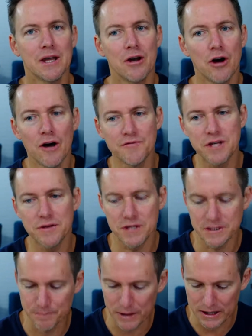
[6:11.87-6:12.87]
I've said this
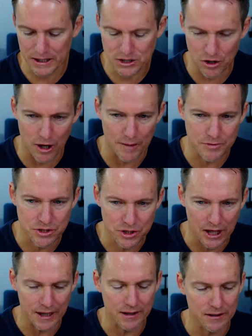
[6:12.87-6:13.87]
plenty of times,
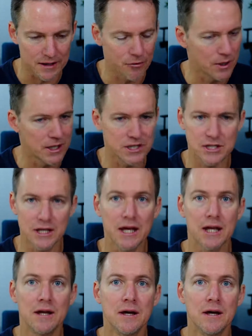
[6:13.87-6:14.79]
gang, everyone listening in,